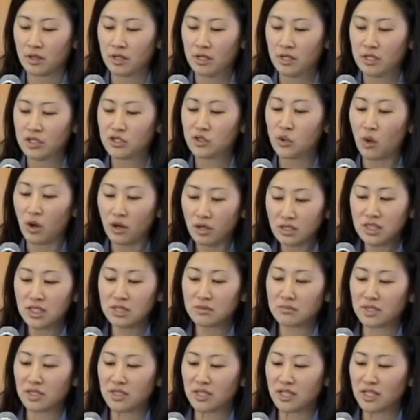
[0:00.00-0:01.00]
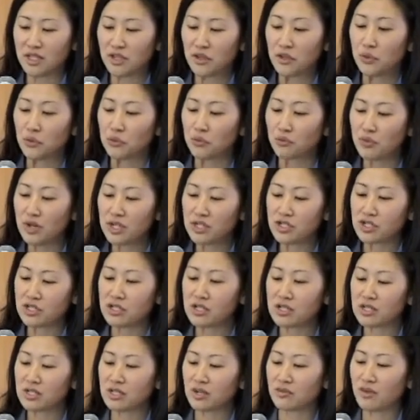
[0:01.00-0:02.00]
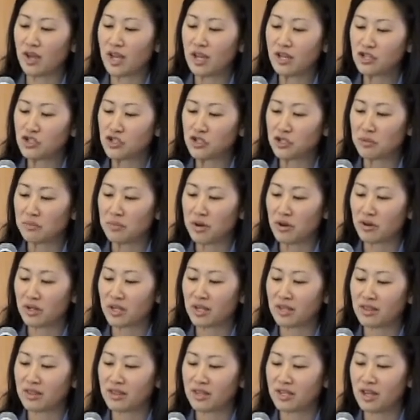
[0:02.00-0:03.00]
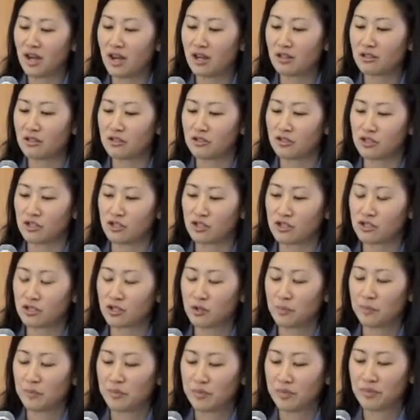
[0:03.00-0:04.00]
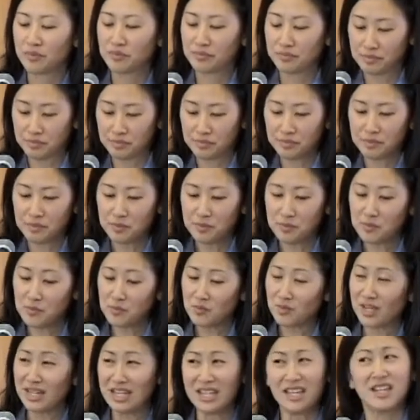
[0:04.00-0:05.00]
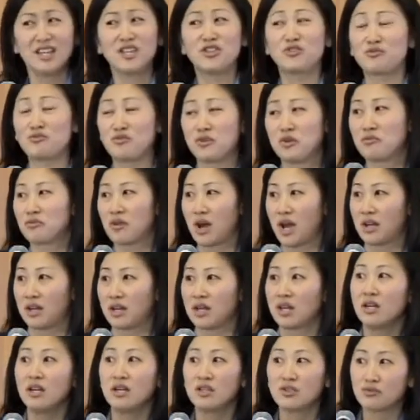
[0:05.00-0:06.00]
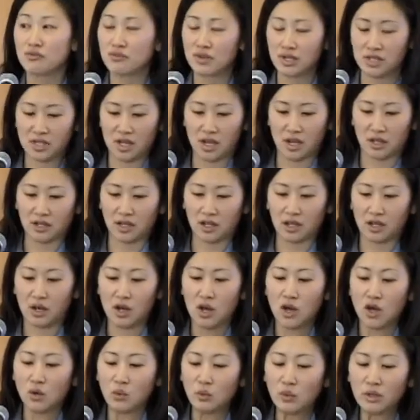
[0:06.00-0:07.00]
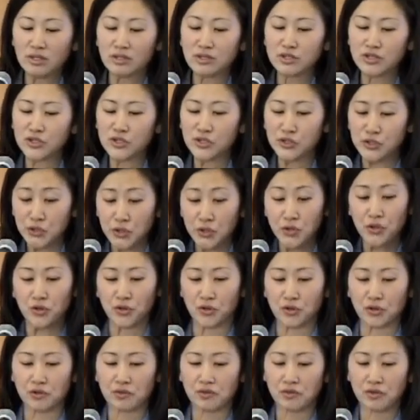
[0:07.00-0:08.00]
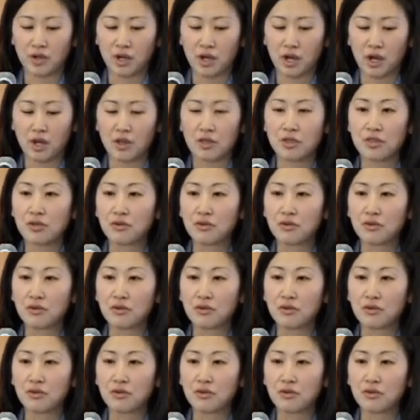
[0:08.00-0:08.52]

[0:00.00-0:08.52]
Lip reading: So ultimately, the richness of Asian American theologies, in its rewriting, in its retelling, will serve the